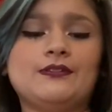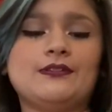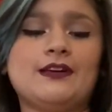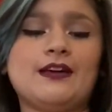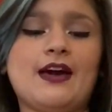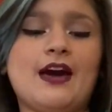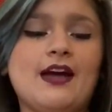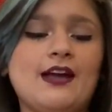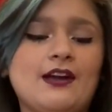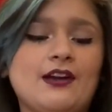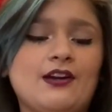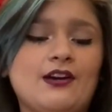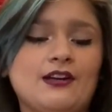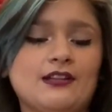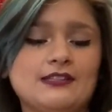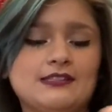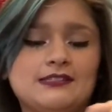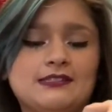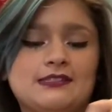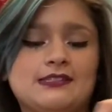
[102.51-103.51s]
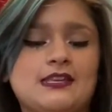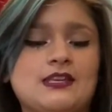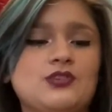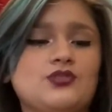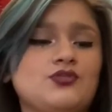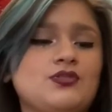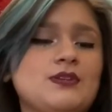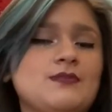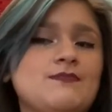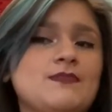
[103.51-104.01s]
iron-ons that say
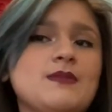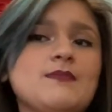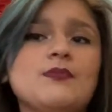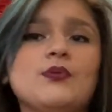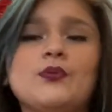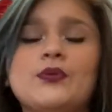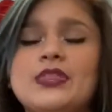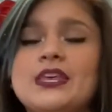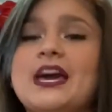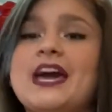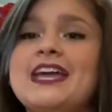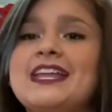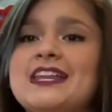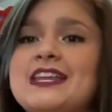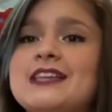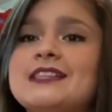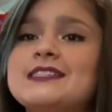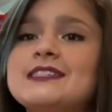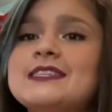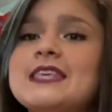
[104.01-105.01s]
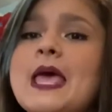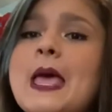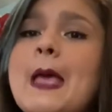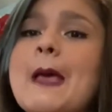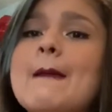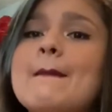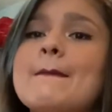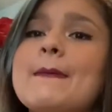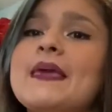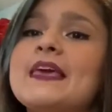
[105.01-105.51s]
treat people with kindness
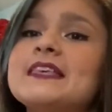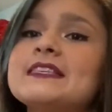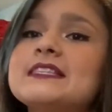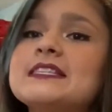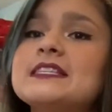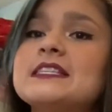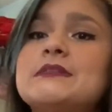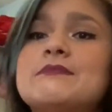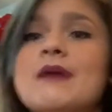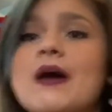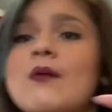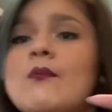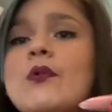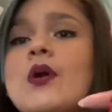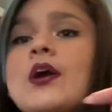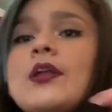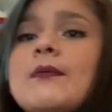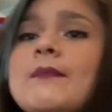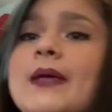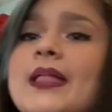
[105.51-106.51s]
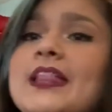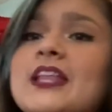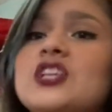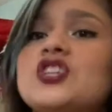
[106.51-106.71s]
because this is my watermelon